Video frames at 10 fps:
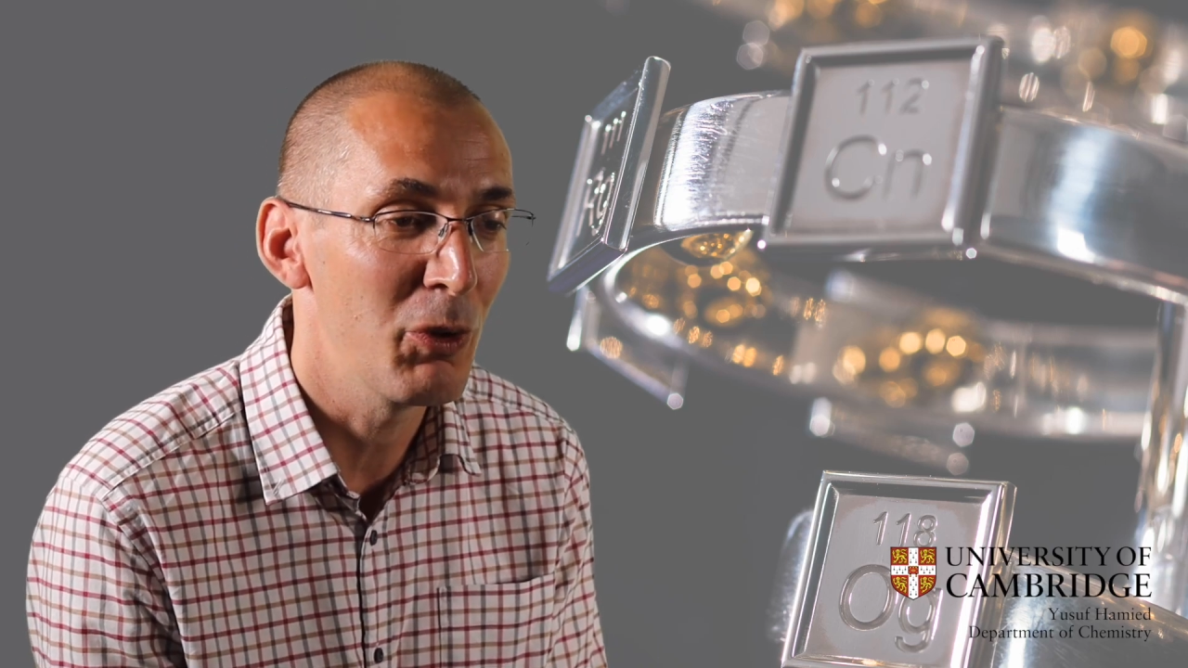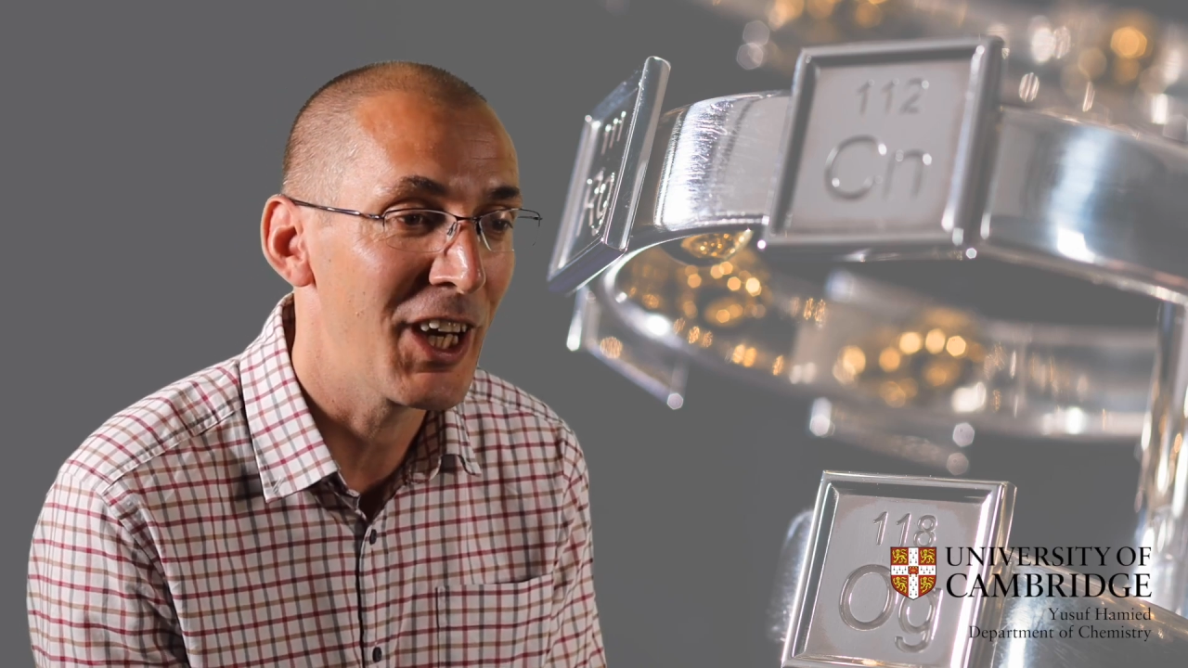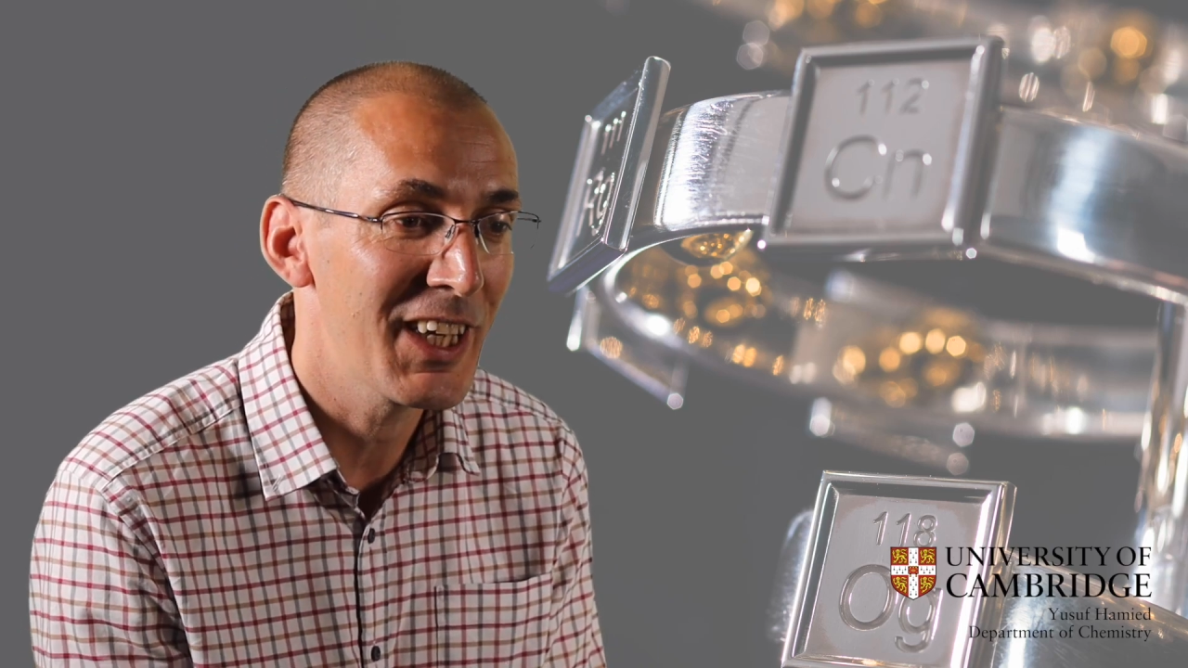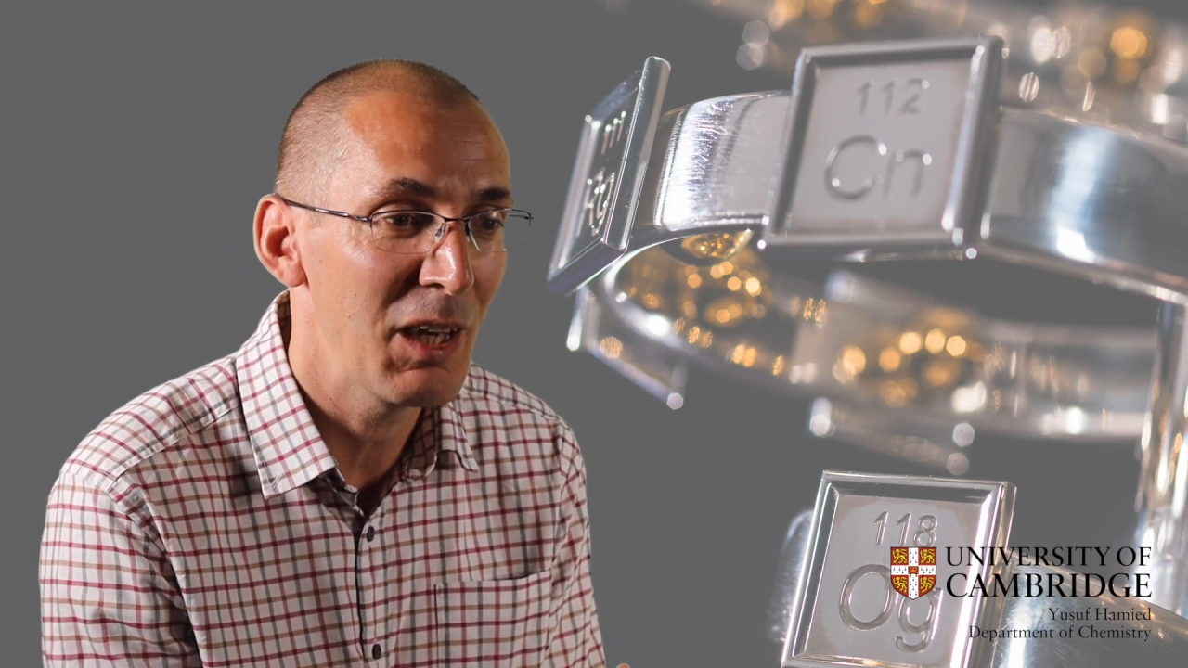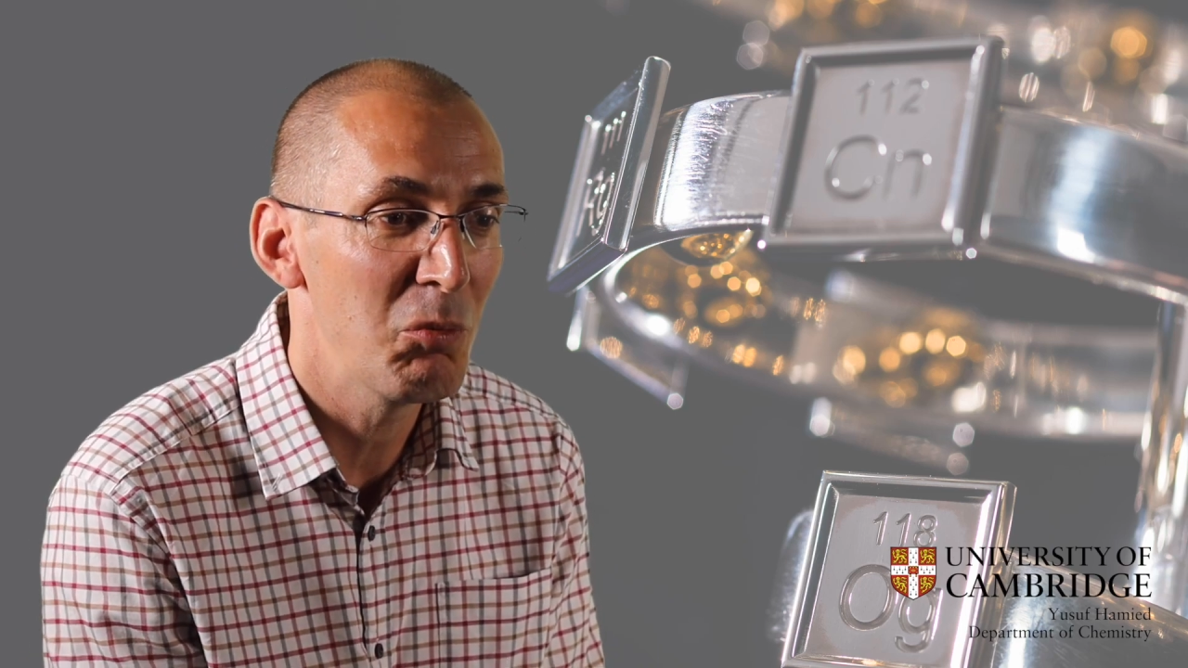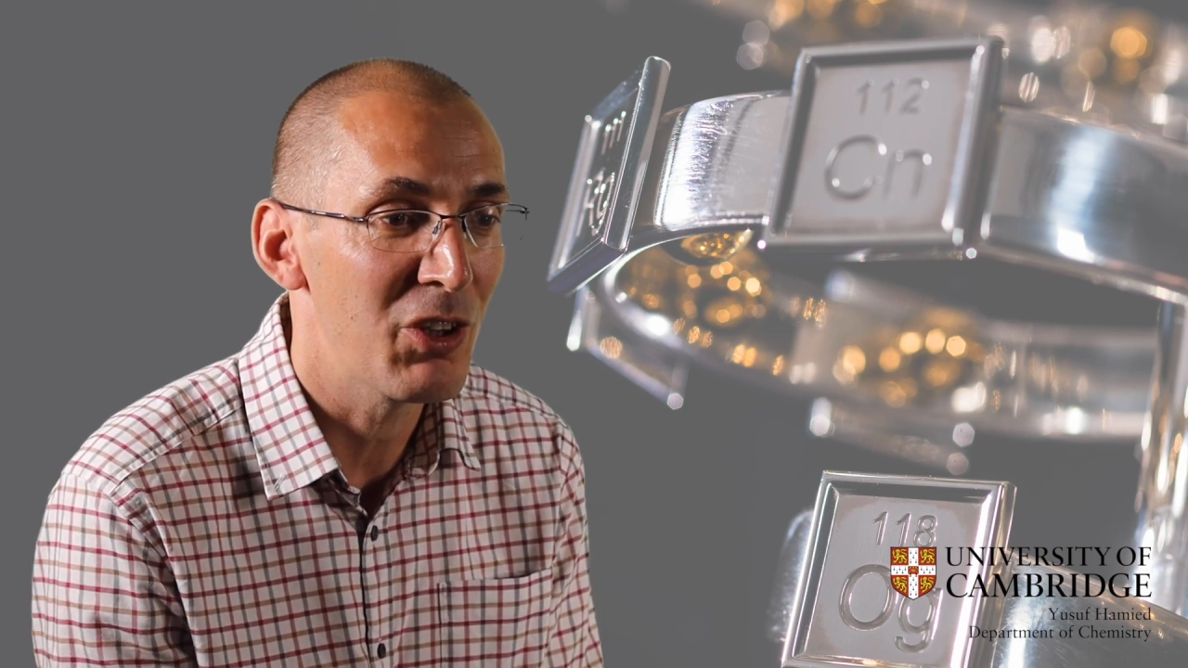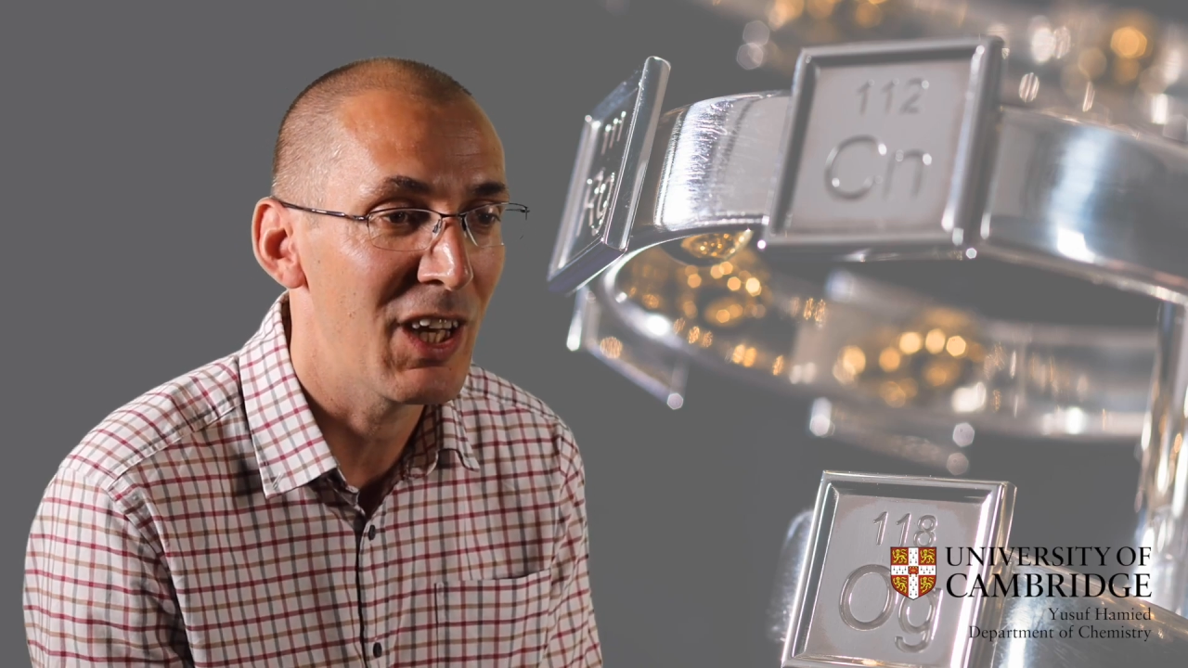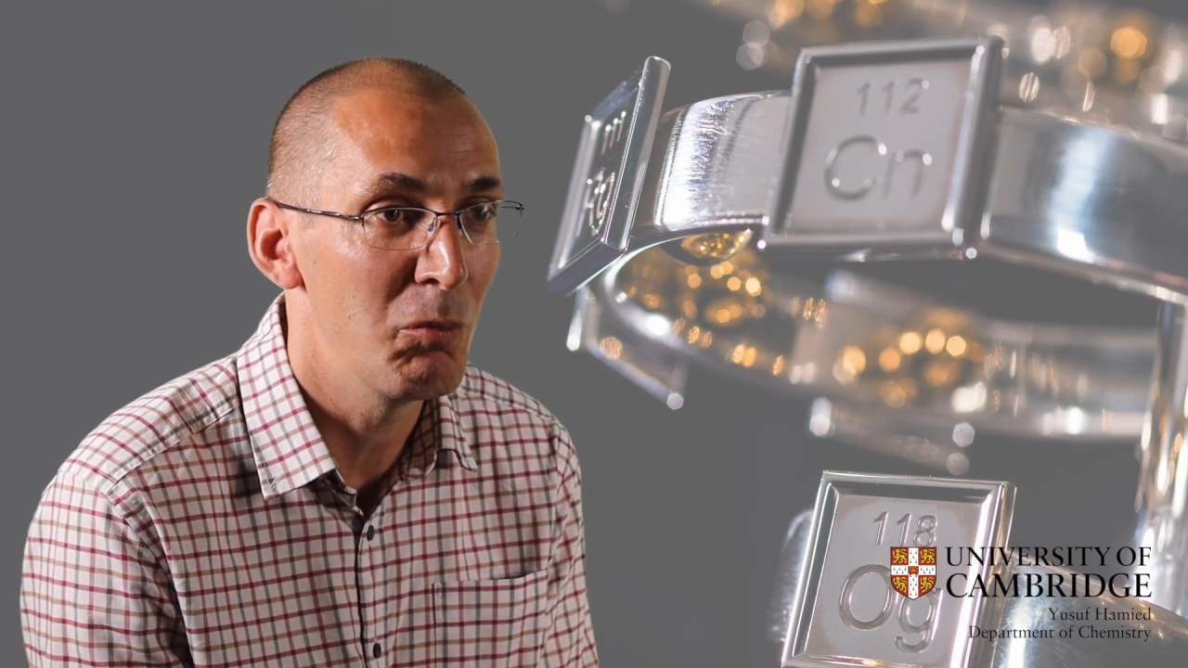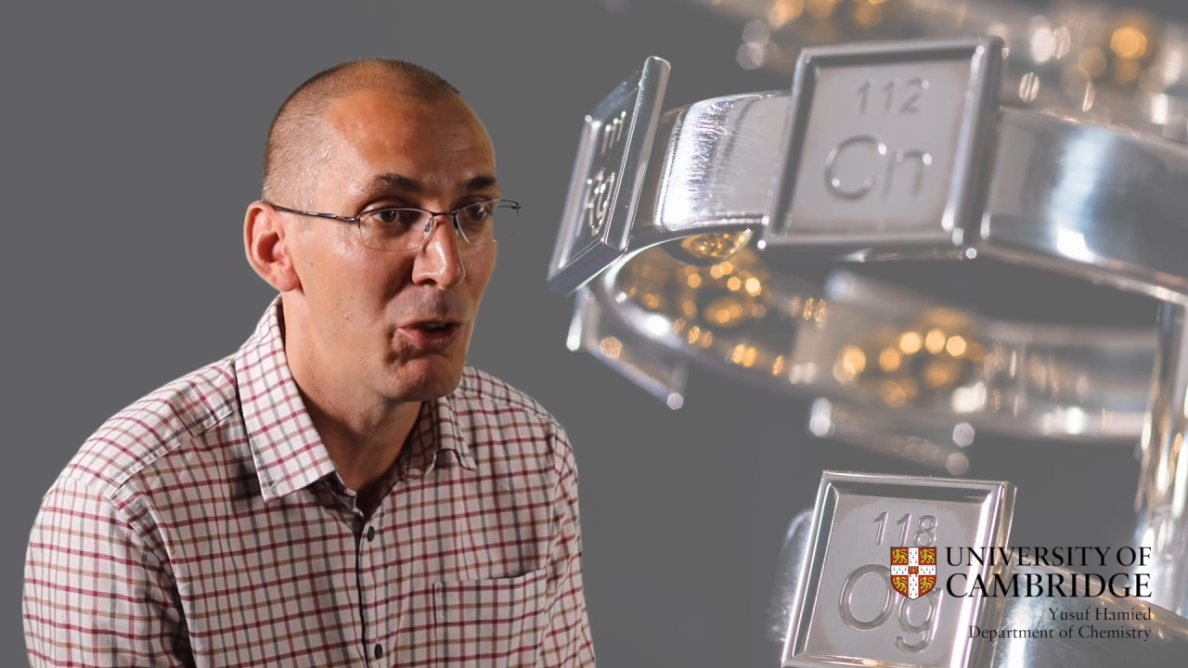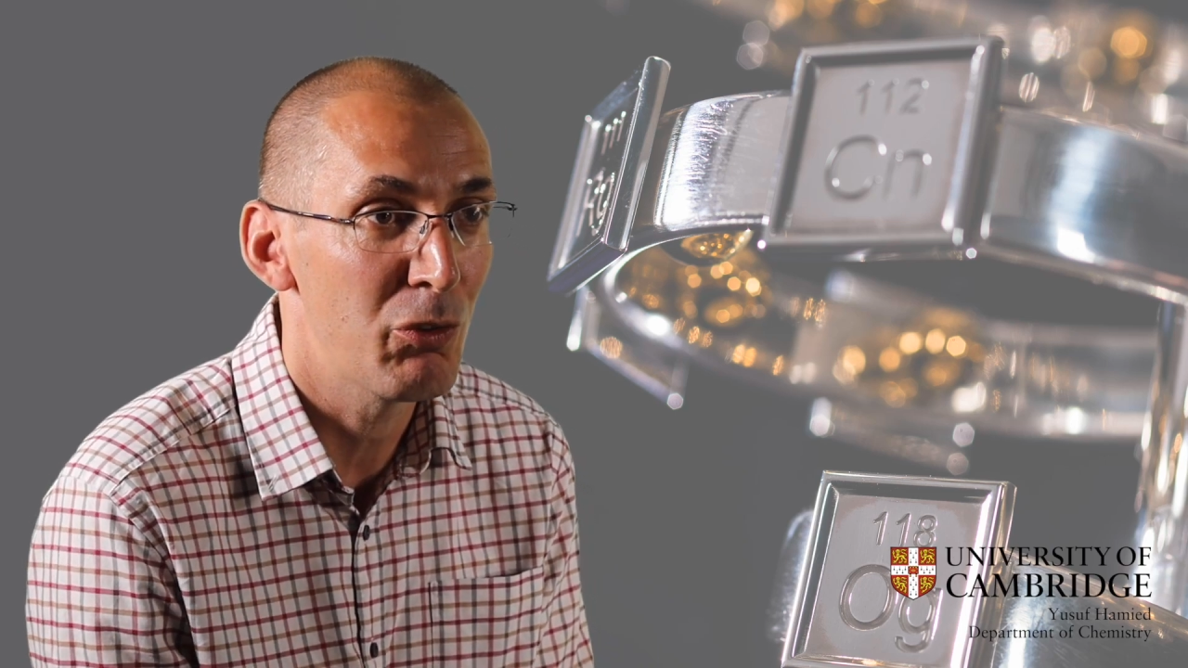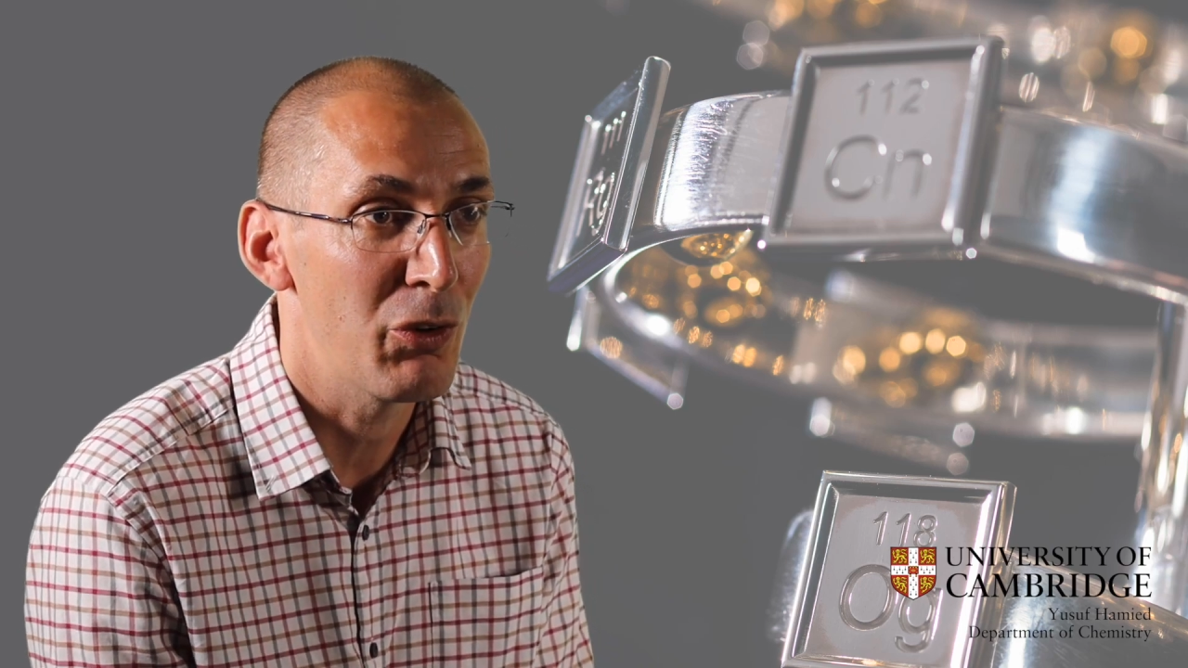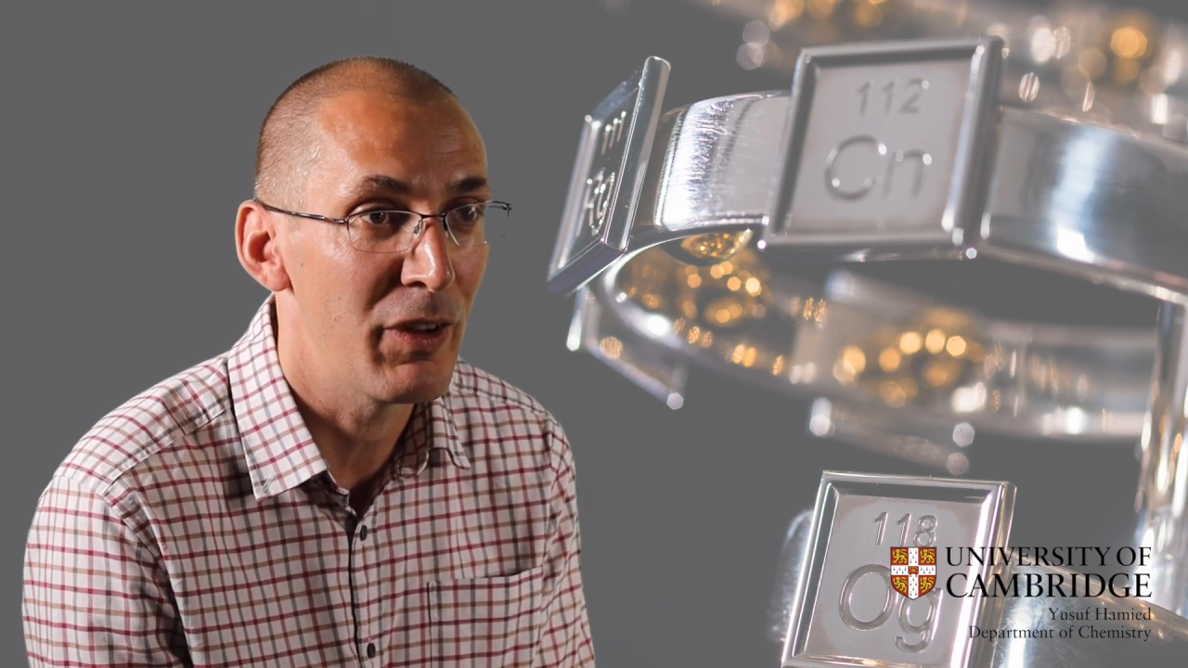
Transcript: When I came to Cambridge for